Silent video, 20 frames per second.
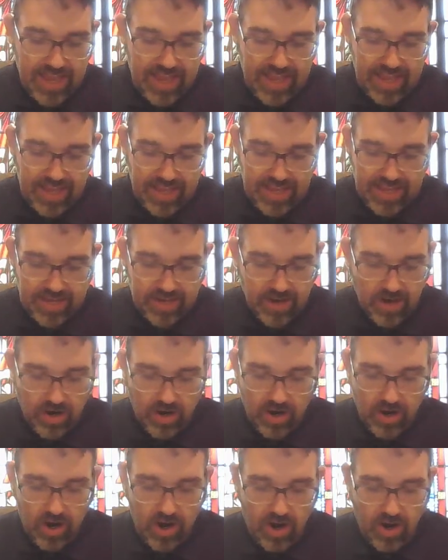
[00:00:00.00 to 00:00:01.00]
in
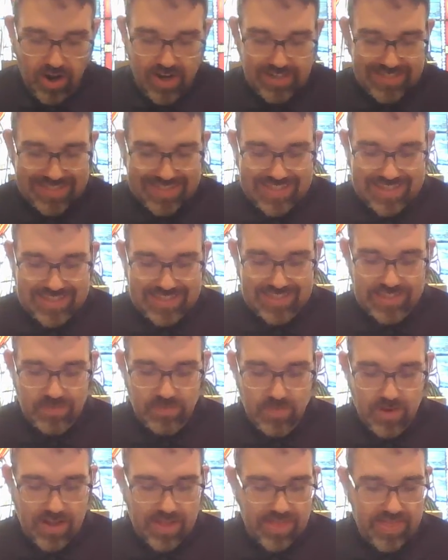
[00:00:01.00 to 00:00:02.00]
our hearts. And this is the
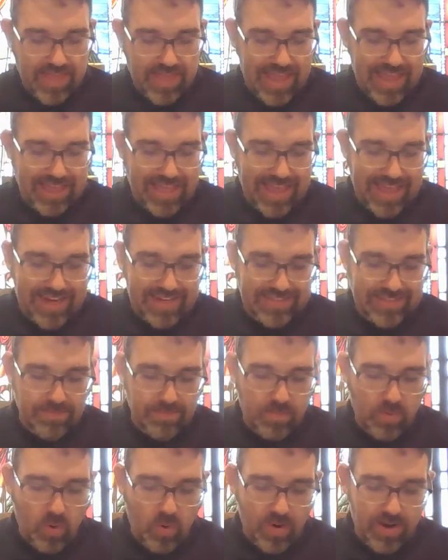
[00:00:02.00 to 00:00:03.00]
one thing that is
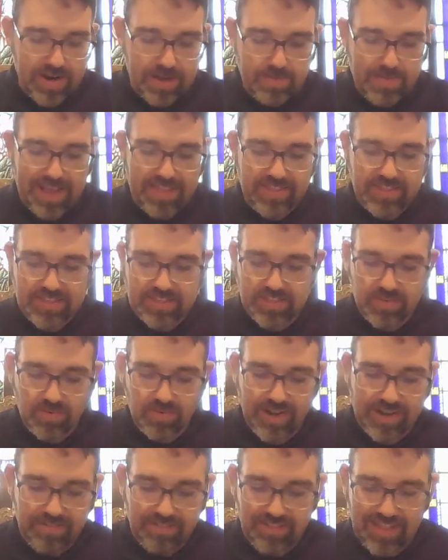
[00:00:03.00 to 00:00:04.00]
important about the
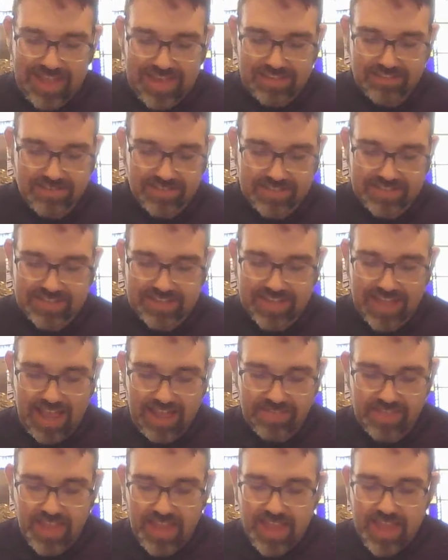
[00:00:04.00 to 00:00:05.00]
story of Lazarus'
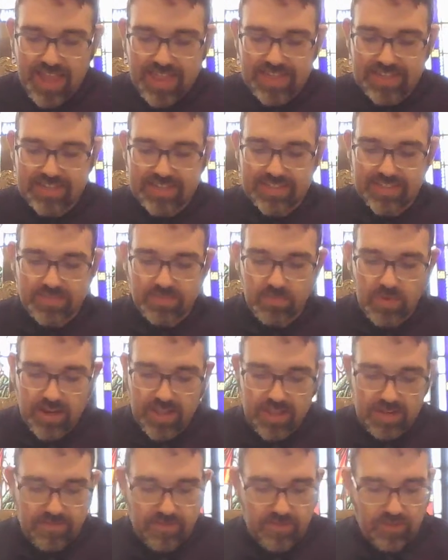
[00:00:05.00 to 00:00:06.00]
death. This is one
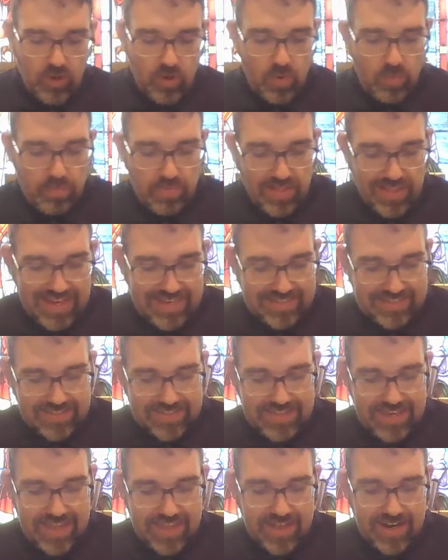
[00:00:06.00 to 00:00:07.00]
of the few
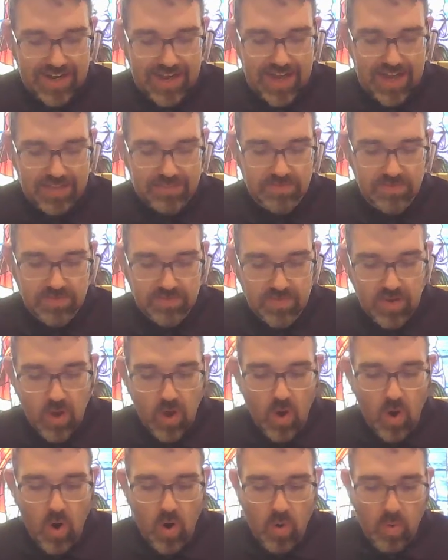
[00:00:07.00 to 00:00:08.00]
places in the Gospels
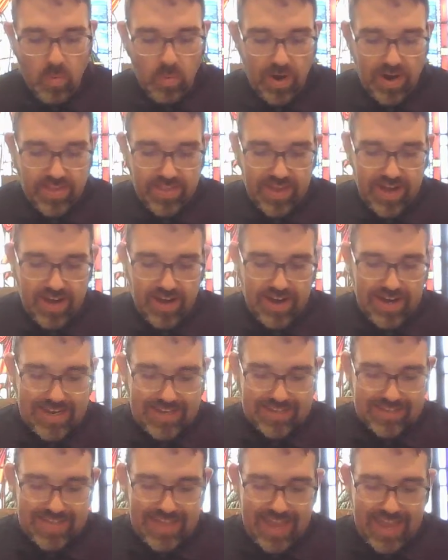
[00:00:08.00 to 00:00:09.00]
where there
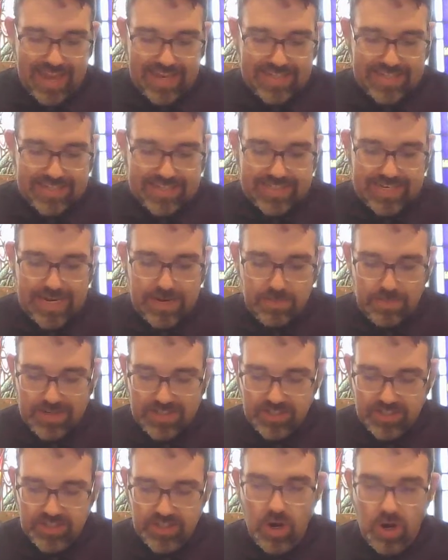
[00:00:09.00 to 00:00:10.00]
is a deep
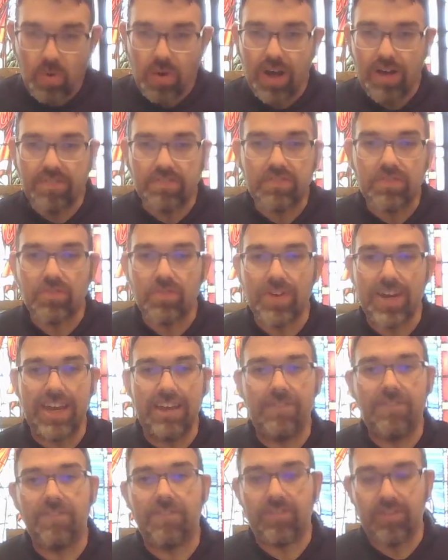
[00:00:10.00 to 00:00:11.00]
show of
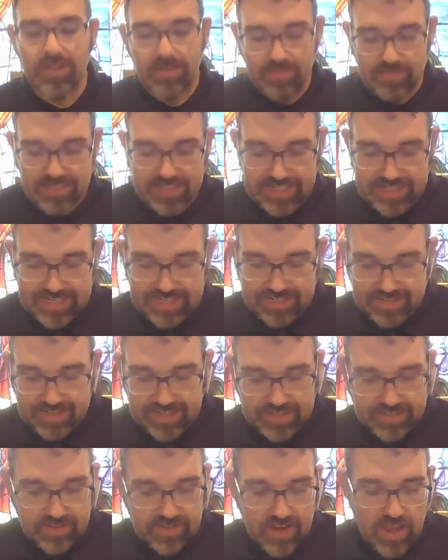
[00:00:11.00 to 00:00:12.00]
grief from
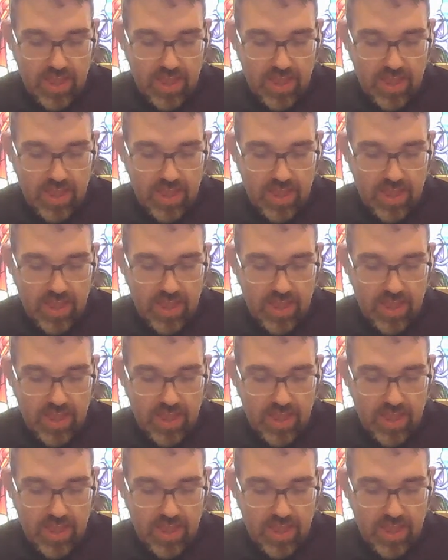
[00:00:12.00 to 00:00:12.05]
Jesus.